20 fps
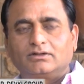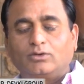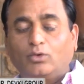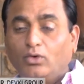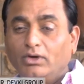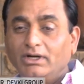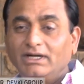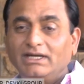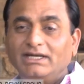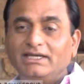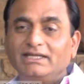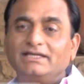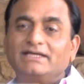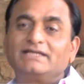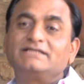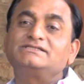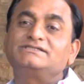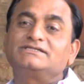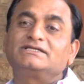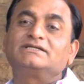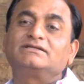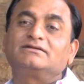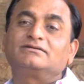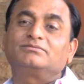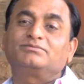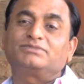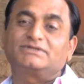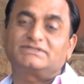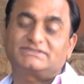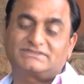Only
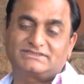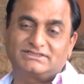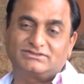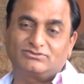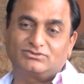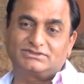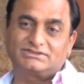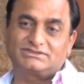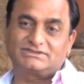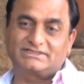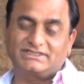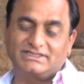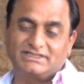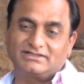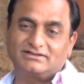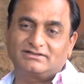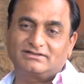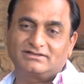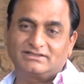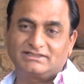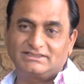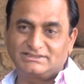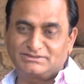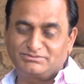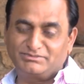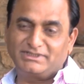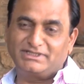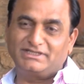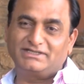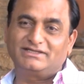Asian person was there is
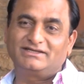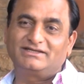me.